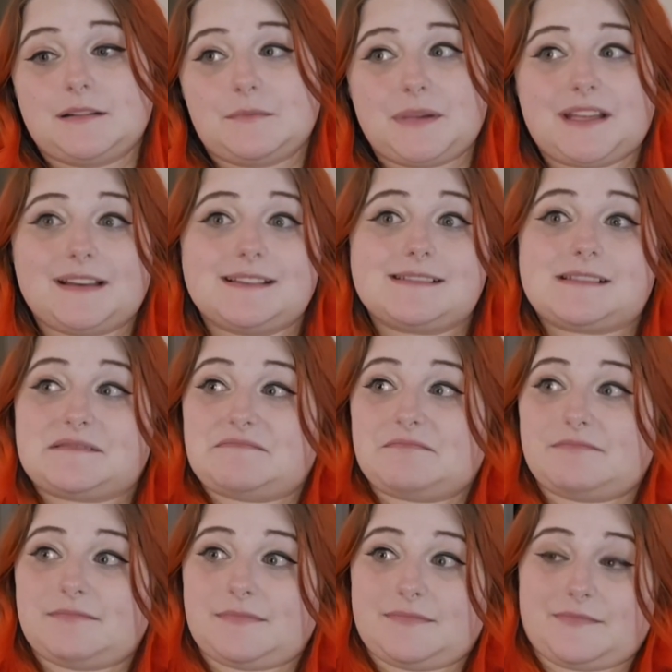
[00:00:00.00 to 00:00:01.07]
Because
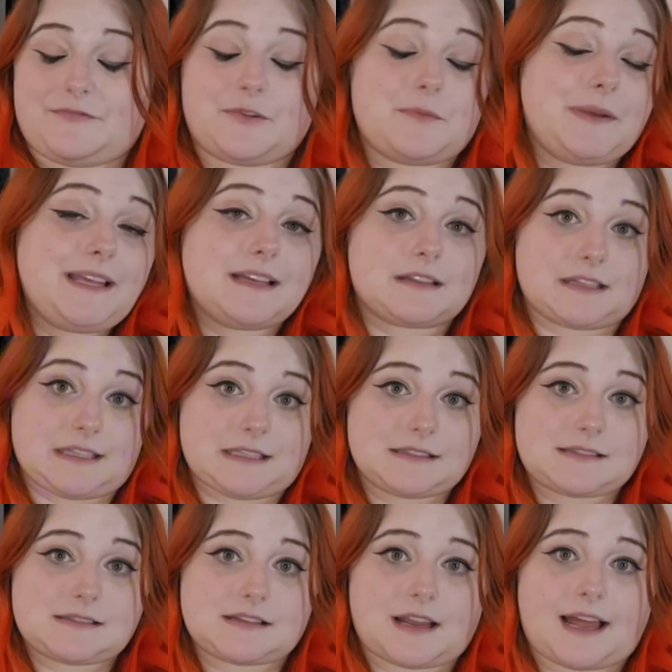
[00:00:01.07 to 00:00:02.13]
for me at
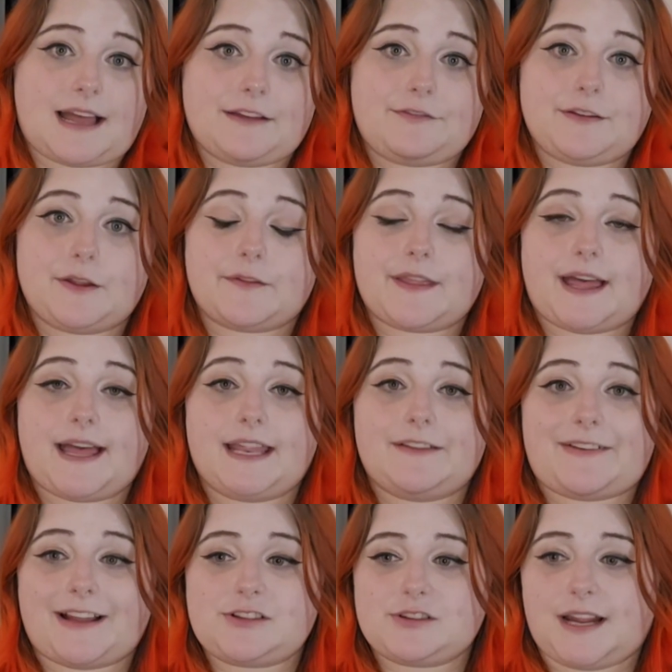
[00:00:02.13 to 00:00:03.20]
least, I feel that
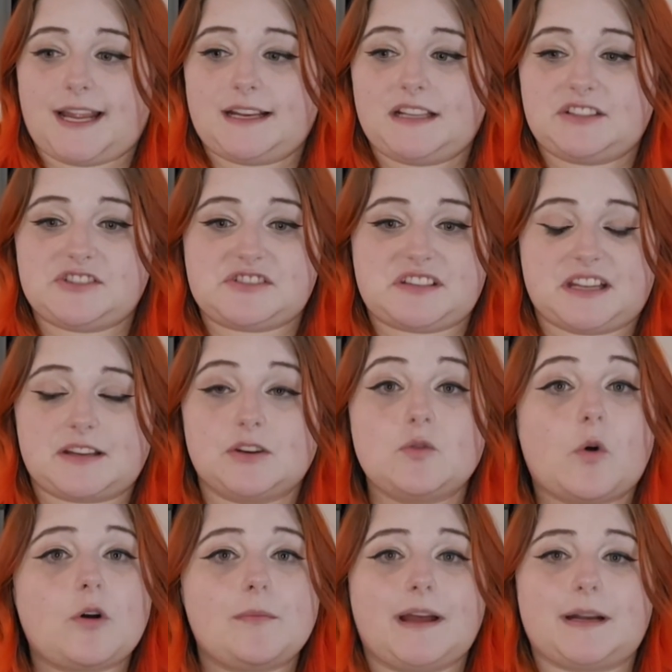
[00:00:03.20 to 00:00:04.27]
if I try to just
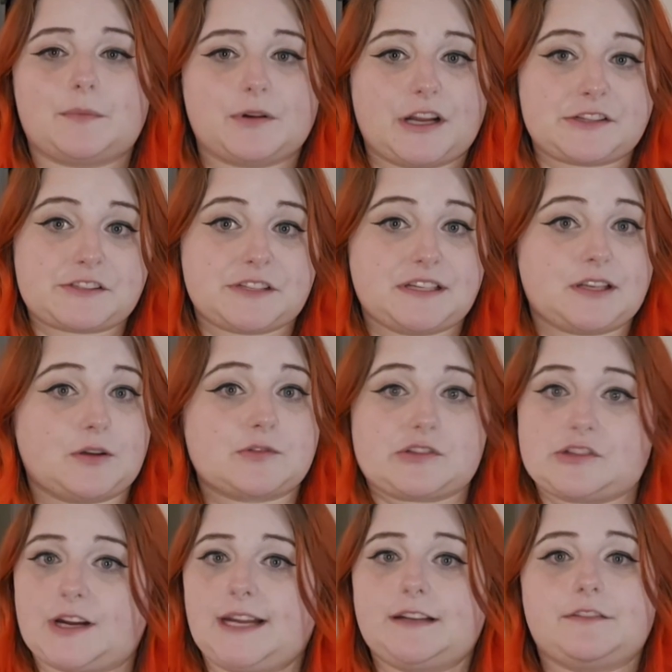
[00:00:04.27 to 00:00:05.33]
ignore my depression and go
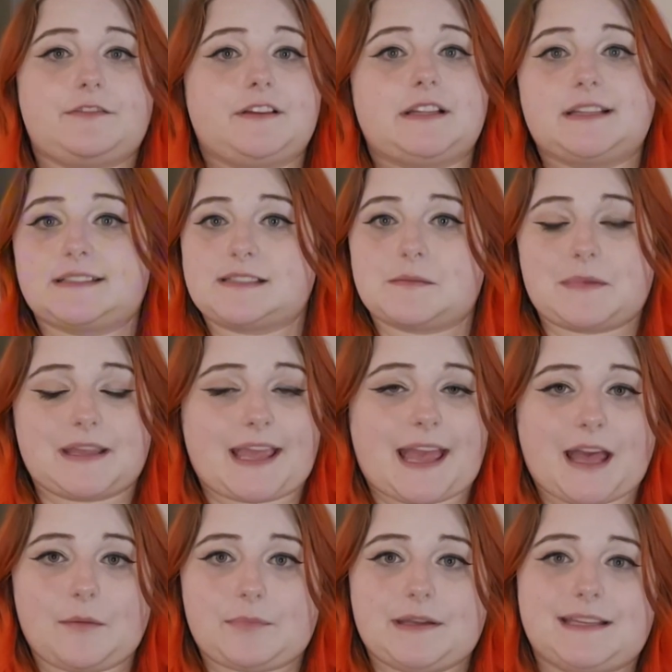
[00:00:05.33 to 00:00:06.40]
straight to feeling something
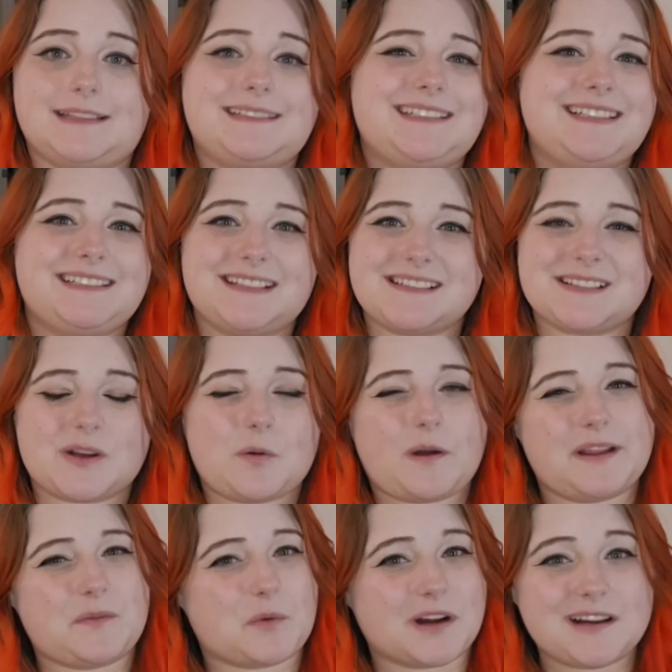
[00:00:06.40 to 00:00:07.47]
happy, it doesn't
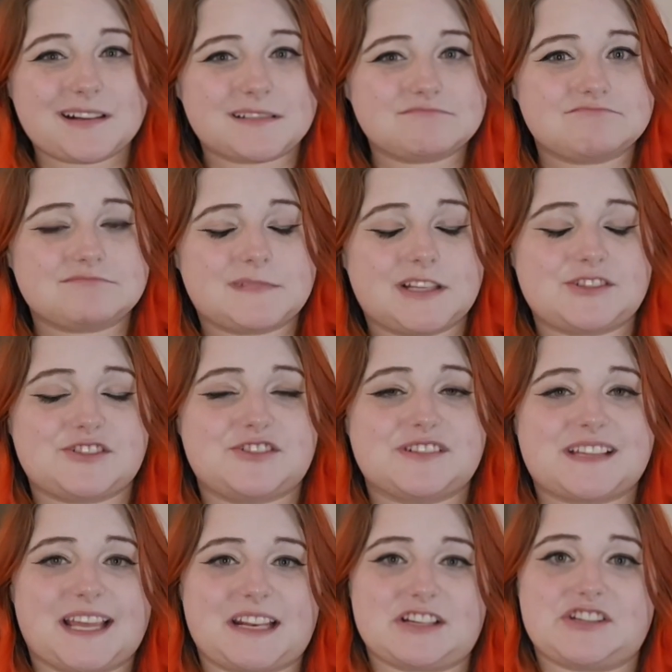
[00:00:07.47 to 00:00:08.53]
quite work, because you're
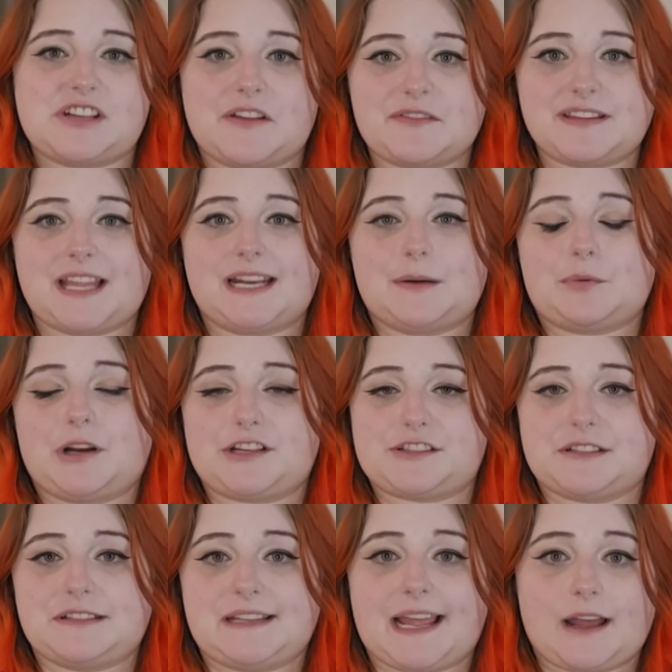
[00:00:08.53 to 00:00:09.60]
just kind of shoving that
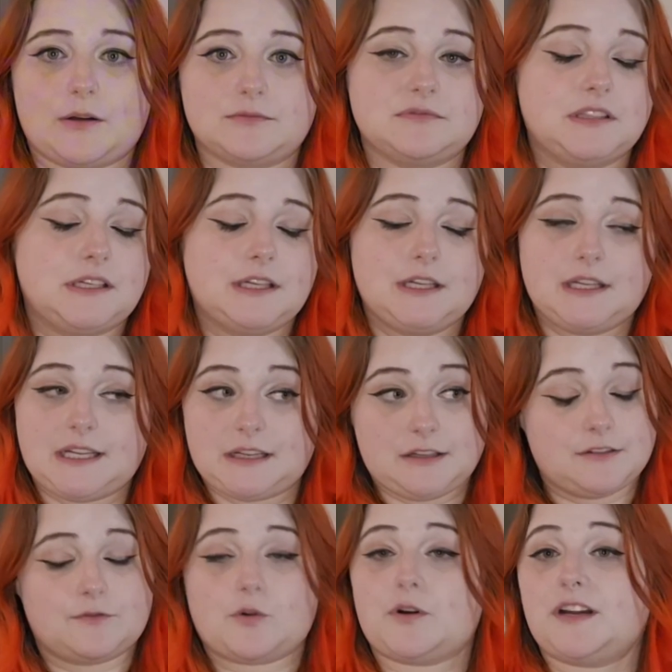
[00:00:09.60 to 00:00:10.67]
depression down
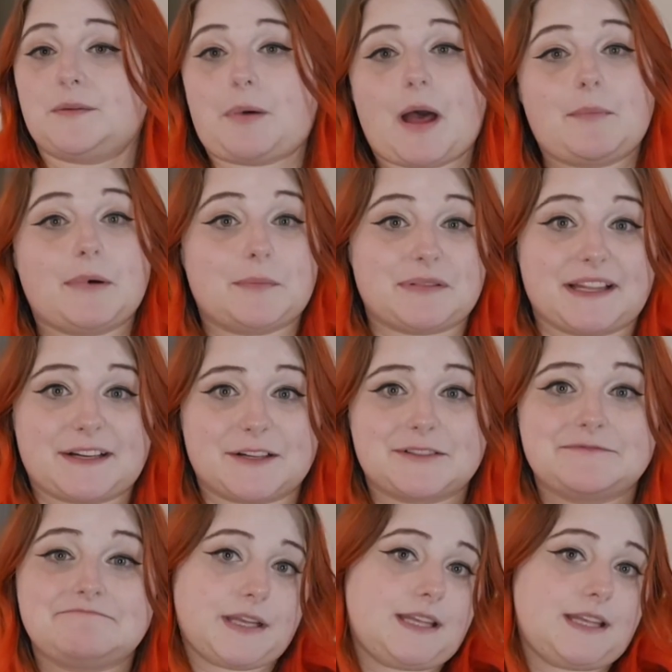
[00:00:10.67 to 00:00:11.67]
for it to pop up later.